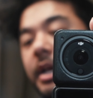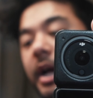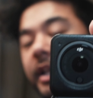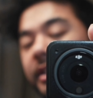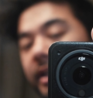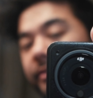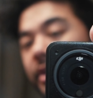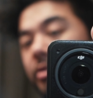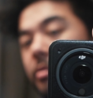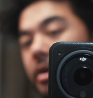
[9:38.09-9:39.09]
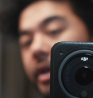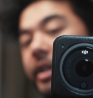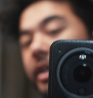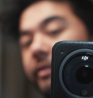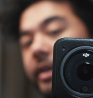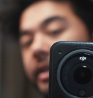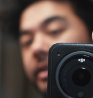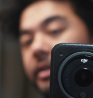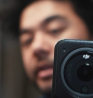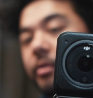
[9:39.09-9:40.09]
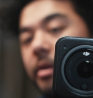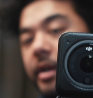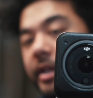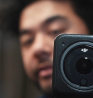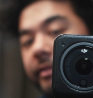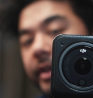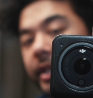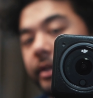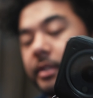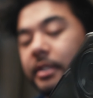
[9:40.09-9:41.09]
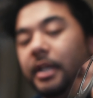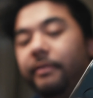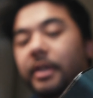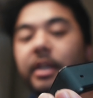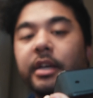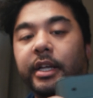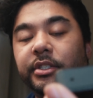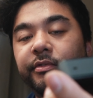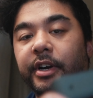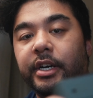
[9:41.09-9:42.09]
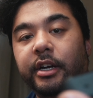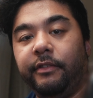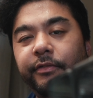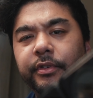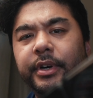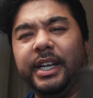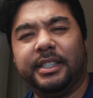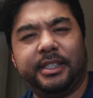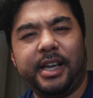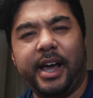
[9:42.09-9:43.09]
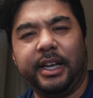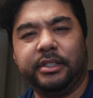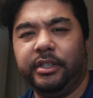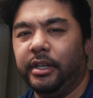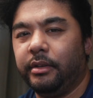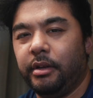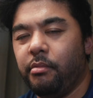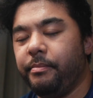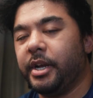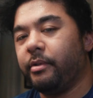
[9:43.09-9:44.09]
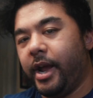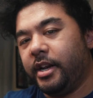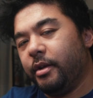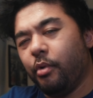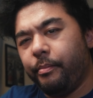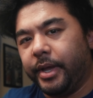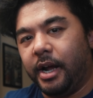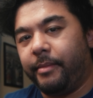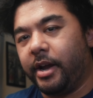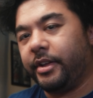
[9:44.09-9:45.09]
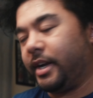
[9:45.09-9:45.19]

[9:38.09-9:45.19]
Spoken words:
I love the quality of it, the quality of the videos and stuff. It's very good for its size. You know, it won't be great. It won't beat out my other